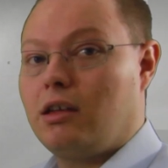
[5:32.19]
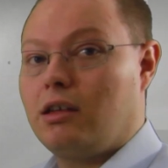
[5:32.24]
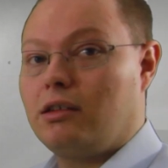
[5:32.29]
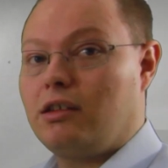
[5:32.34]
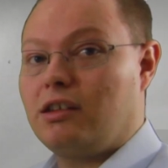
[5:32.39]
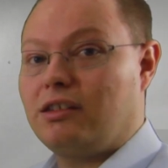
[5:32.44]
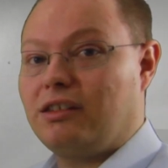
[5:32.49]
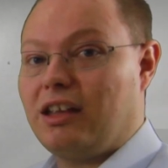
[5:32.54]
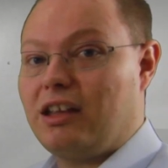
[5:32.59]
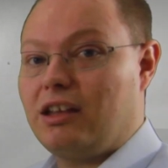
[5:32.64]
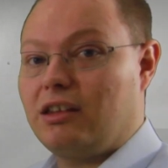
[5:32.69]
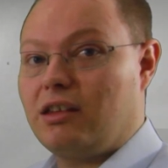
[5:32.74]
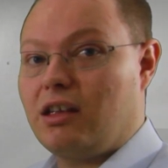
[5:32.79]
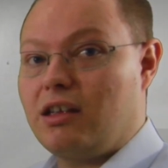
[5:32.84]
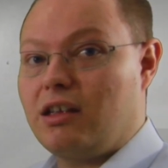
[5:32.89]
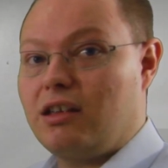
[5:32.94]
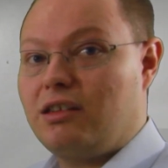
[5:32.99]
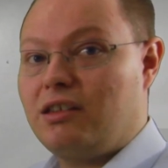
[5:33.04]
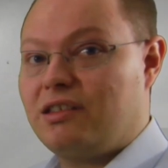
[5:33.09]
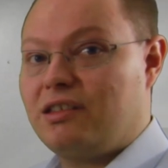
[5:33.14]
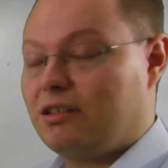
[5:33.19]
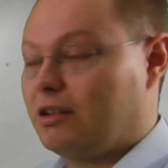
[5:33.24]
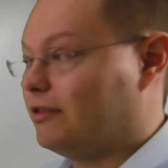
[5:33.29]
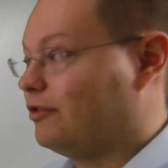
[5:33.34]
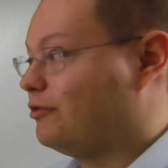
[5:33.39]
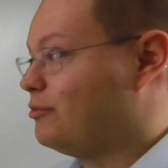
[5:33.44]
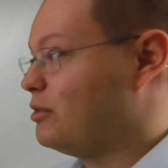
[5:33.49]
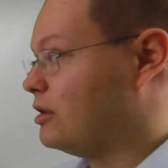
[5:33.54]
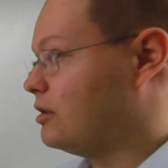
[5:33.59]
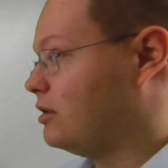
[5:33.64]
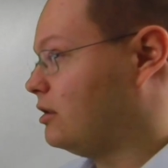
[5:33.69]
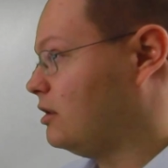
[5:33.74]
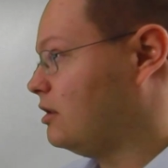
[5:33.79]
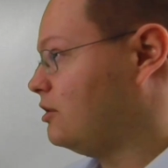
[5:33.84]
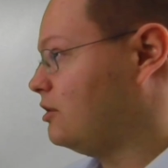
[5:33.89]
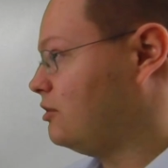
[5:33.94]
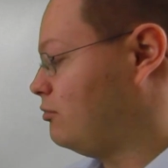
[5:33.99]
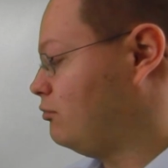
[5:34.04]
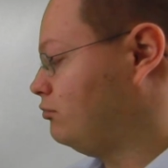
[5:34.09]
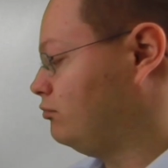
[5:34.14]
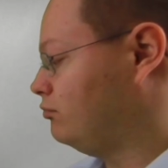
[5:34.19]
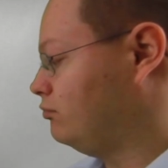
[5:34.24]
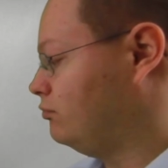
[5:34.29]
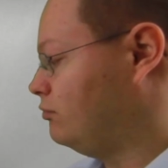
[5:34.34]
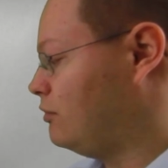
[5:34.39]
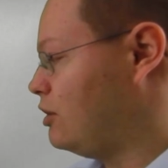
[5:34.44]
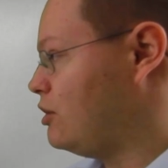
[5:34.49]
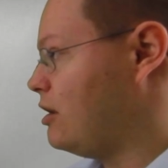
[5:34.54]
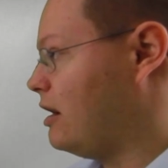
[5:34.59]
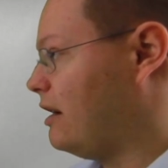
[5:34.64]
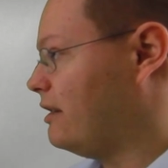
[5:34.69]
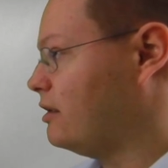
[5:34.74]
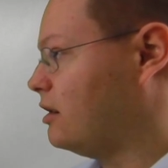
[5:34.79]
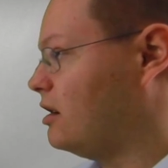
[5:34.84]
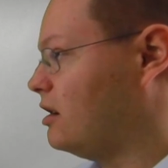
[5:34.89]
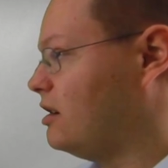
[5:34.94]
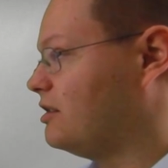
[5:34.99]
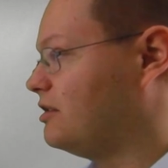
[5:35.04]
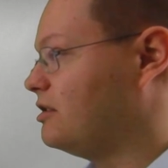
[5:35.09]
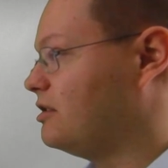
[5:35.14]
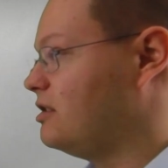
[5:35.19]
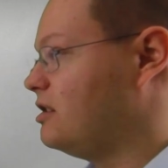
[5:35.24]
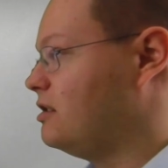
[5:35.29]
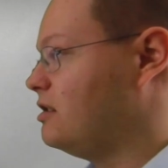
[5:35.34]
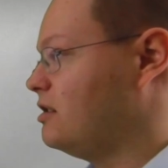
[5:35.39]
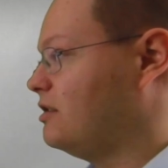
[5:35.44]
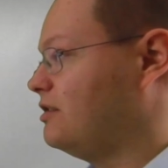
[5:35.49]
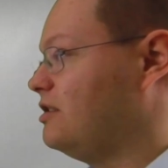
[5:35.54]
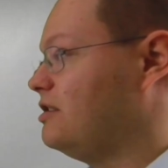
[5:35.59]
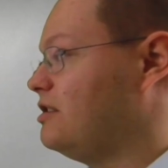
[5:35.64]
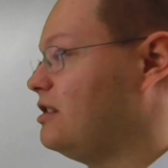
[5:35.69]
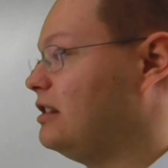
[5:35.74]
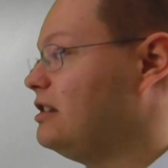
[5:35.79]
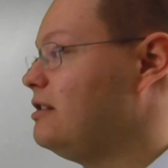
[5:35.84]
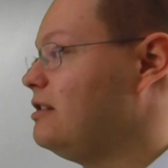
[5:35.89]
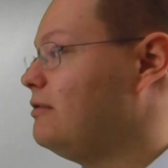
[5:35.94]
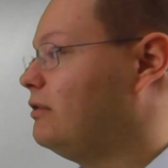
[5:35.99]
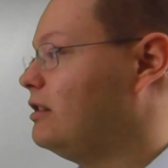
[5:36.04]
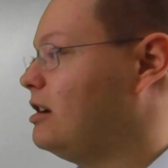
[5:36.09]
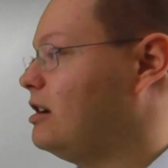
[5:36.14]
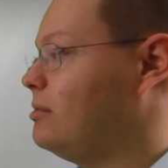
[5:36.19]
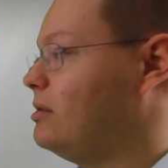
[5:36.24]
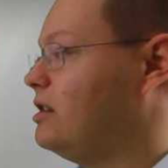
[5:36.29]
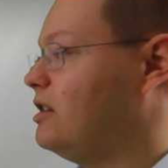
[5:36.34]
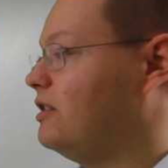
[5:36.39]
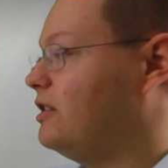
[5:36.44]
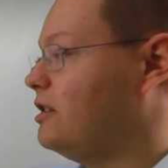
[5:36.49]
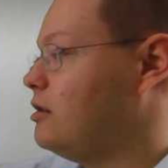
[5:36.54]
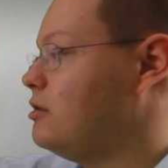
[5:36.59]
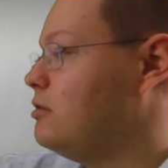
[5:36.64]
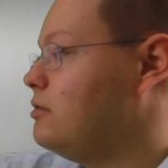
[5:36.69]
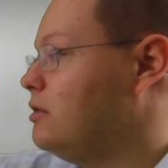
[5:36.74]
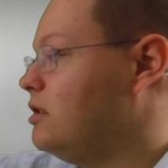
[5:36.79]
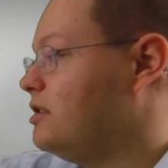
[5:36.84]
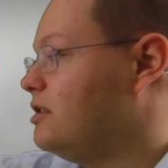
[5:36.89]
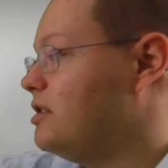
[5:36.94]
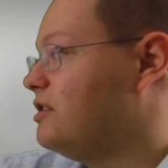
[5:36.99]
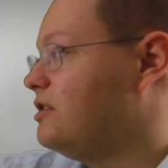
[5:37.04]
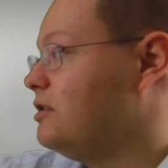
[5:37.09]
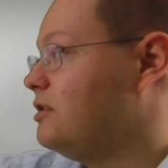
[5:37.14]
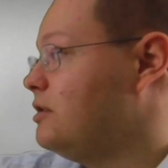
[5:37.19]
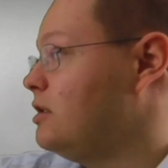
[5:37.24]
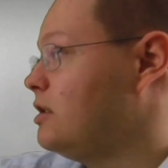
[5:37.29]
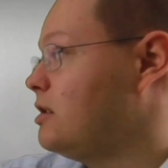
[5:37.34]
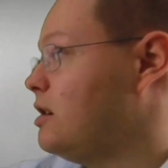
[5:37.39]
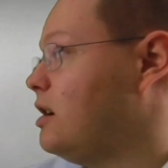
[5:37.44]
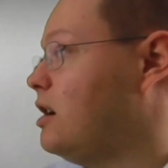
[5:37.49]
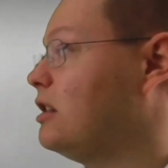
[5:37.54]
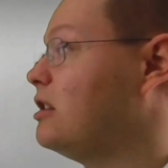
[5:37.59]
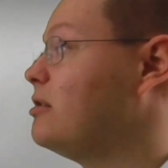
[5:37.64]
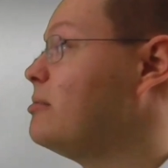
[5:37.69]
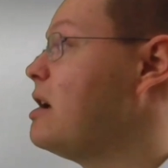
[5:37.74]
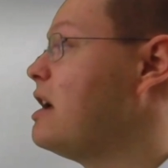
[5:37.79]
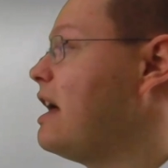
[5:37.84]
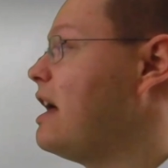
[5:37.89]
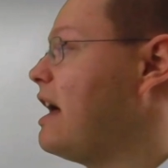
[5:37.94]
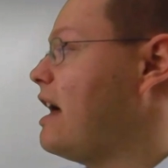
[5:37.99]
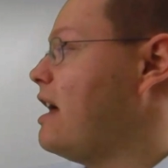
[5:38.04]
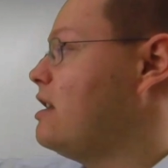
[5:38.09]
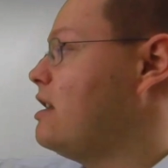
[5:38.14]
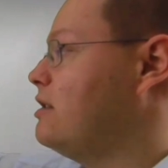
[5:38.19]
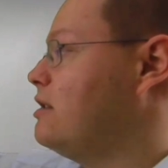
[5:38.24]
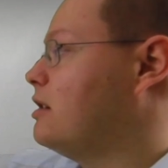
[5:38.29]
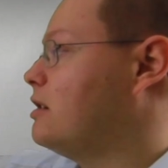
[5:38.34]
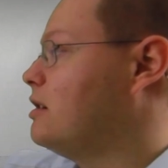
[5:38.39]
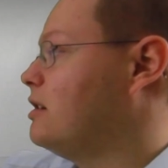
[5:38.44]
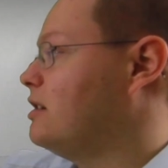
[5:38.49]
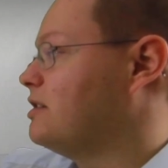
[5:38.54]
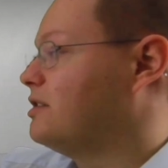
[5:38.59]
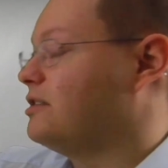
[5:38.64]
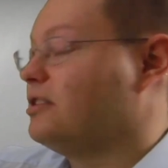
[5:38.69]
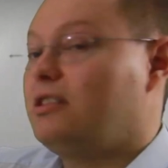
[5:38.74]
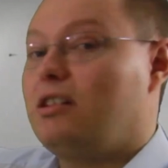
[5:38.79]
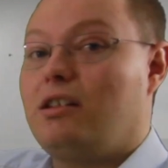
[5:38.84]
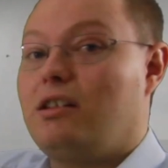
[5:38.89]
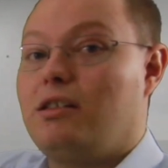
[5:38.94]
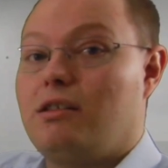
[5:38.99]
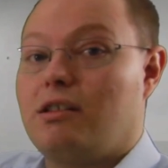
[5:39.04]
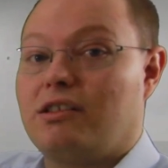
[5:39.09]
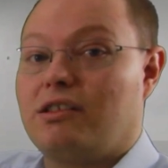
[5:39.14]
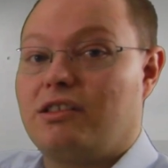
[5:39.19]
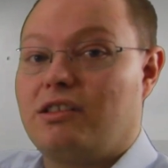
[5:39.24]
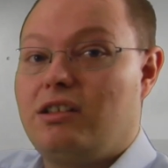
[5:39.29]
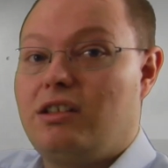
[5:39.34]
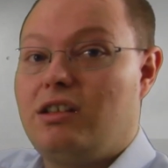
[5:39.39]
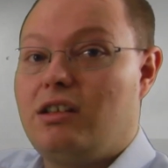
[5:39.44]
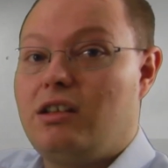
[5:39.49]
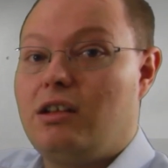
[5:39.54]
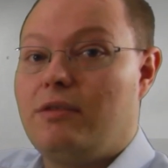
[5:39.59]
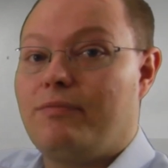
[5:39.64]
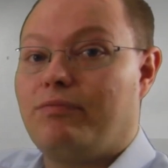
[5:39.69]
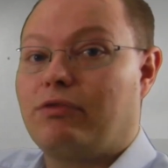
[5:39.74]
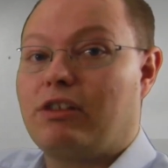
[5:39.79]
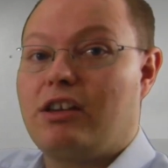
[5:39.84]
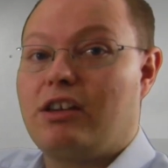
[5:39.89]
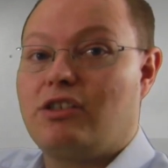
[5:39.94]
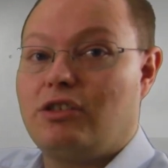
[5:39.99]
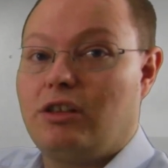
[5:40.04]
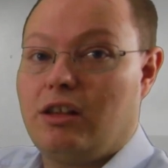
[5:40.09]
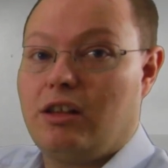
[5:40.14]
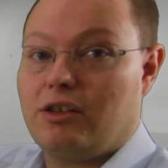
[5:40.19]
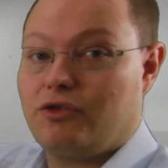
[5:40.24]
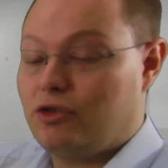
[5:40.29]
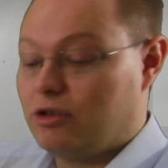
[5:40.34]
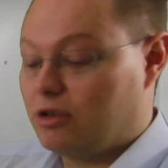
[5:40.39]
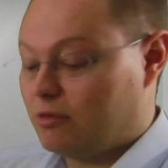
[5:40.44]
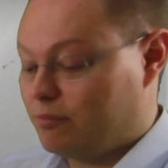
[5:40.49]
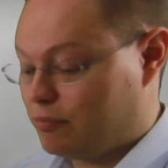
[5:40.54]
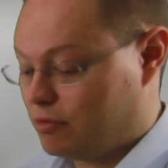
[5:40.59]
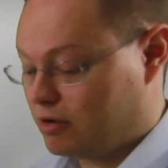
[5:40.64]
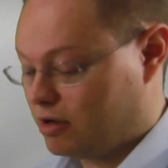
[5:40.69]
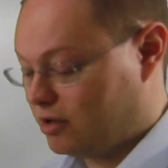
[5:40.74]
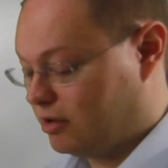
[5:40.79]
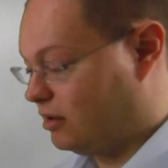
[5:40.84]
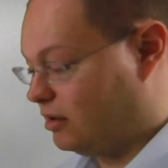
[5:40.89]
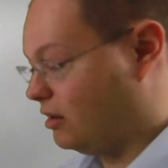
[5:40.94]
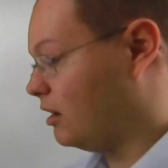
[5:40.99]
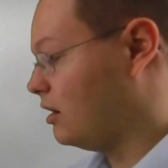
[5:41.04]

the data itself because the non-clustered index in the leaf level has only the city column and the clustered index key as a logical pointer.